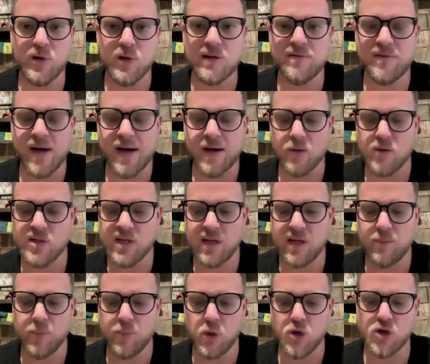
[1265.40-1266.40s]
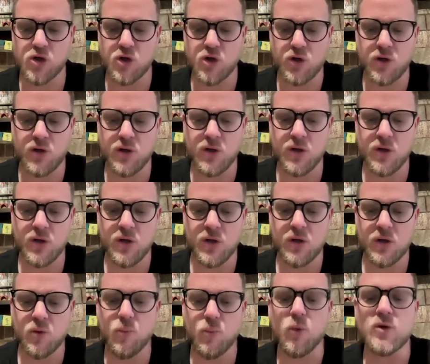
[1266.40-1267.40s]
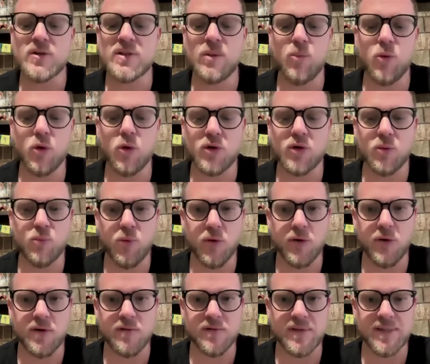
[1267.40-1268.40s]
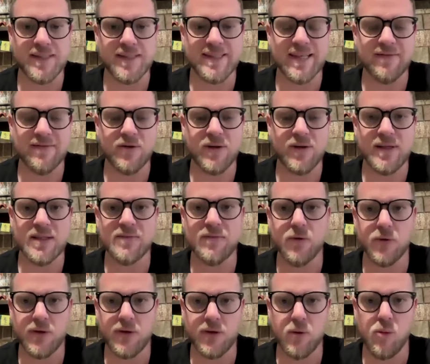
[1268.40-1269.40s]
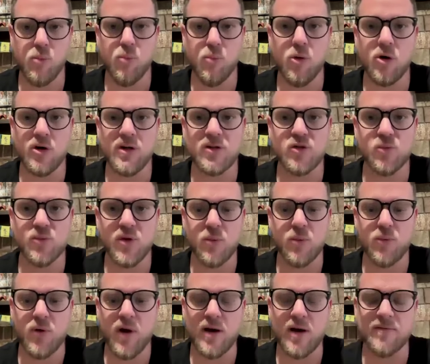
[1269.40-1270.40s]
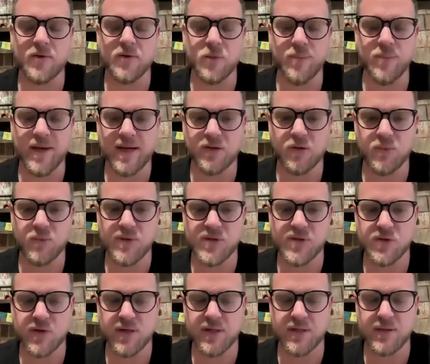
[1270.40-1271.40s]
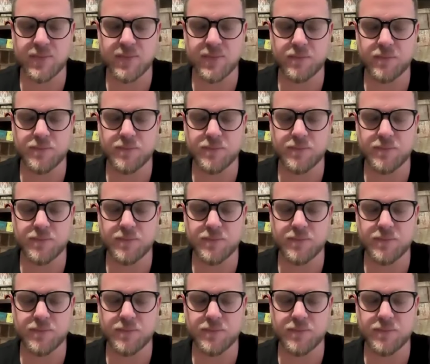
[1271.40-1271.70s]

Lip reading: Buddha Vairochana posture. Most important point of these 7 is for the body to be upright, for the back to be straight.